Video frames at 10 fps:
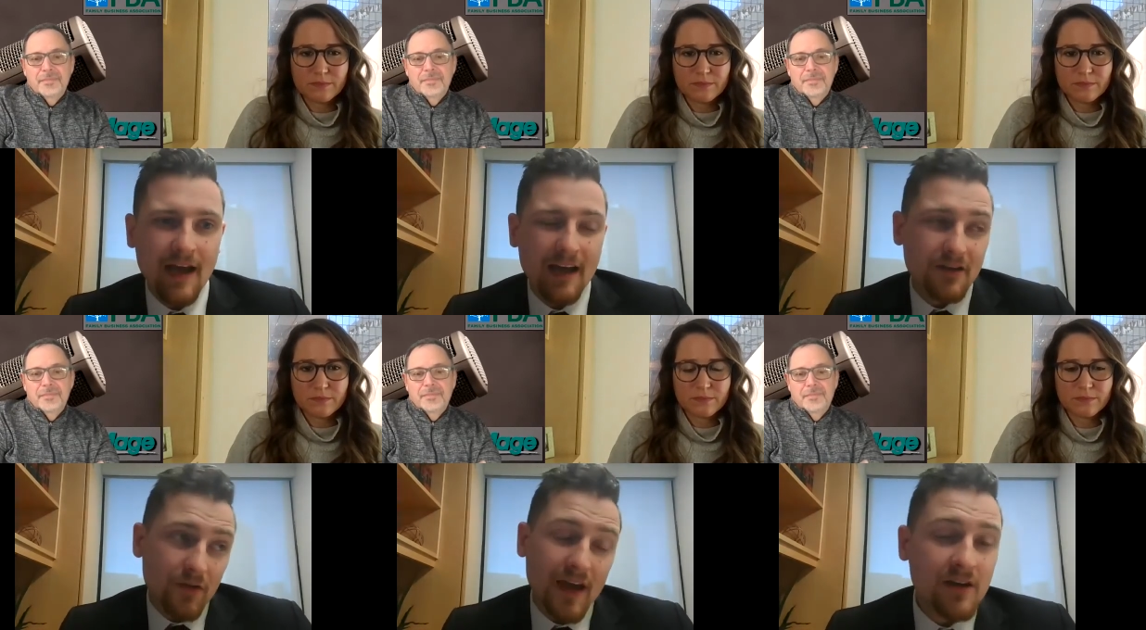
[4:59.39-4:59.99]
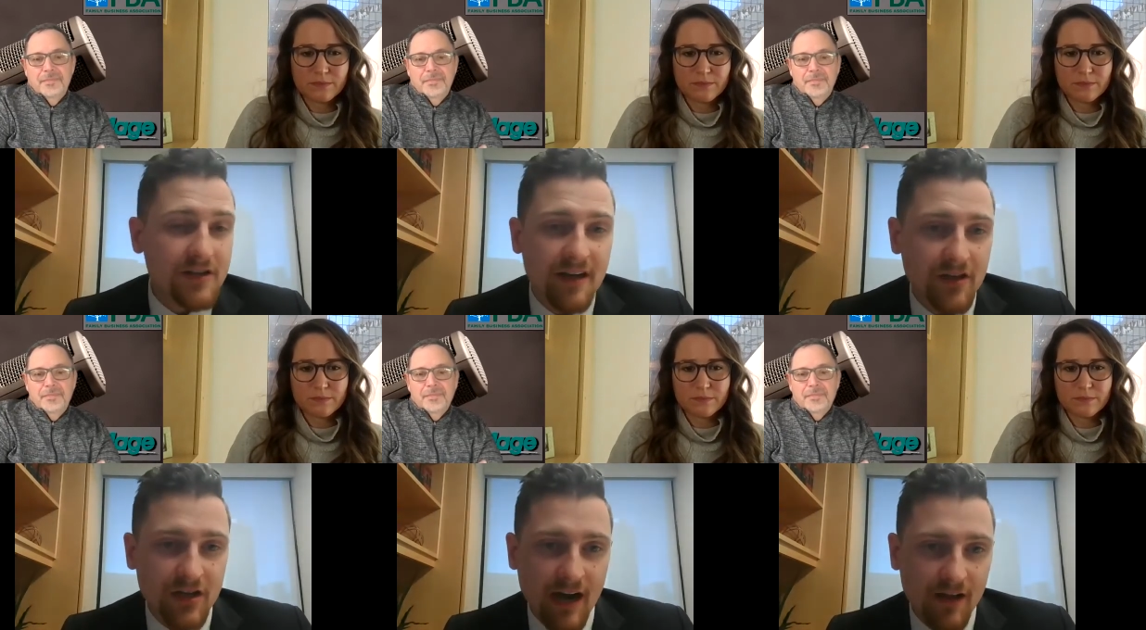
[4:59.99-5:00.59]
Speaker 1: And so they
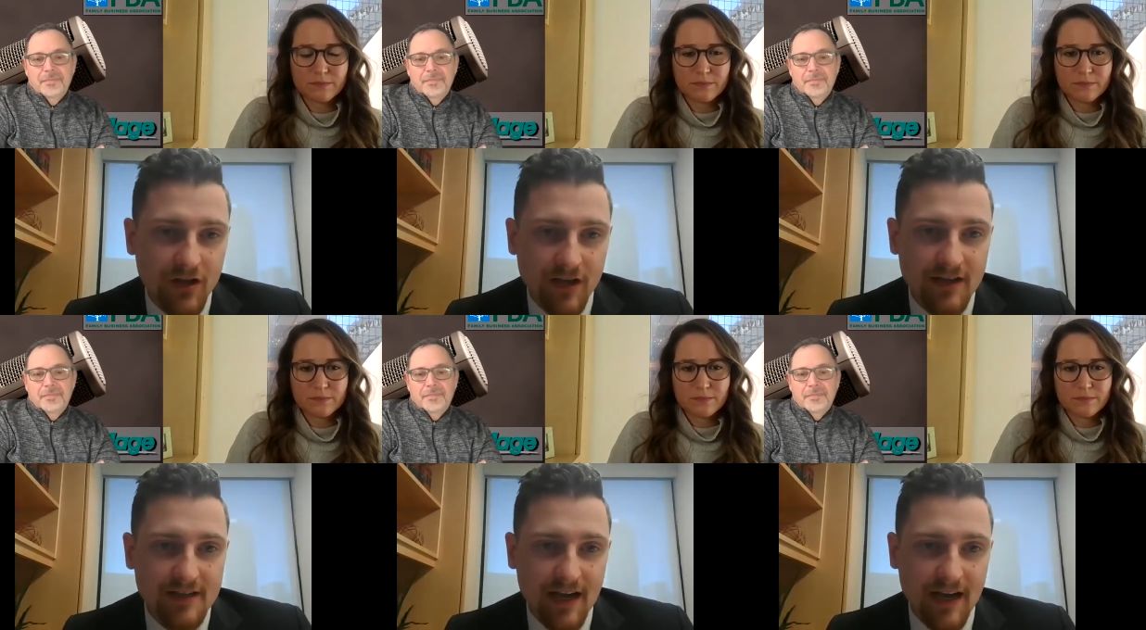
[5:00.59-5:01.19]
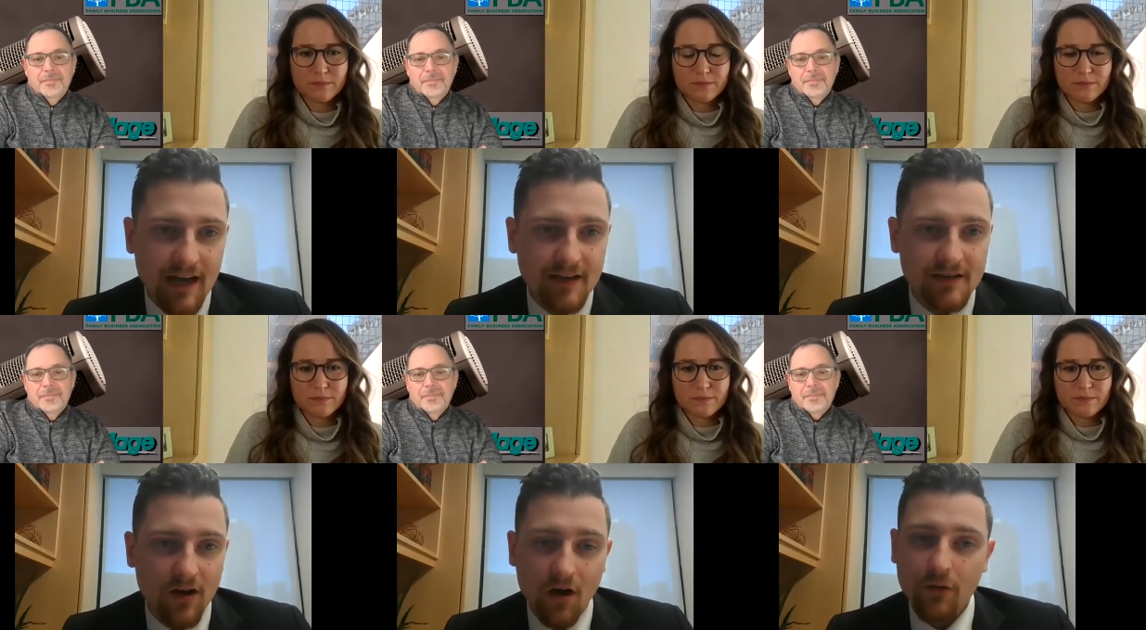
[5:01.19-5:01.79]
understand the challenges,
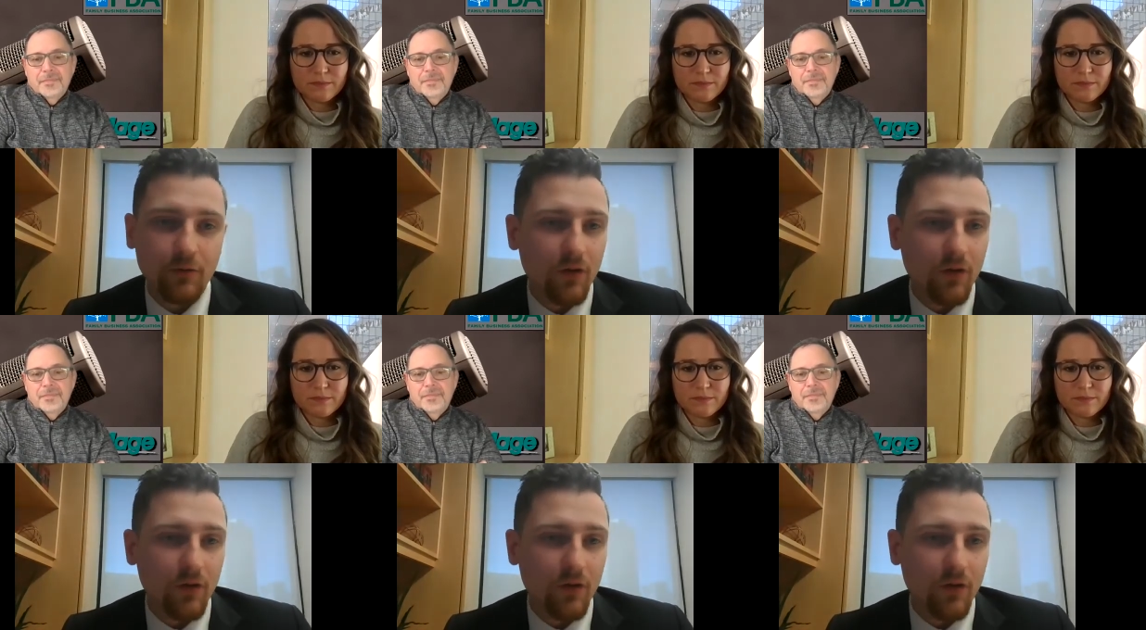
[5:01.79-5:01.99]
and all through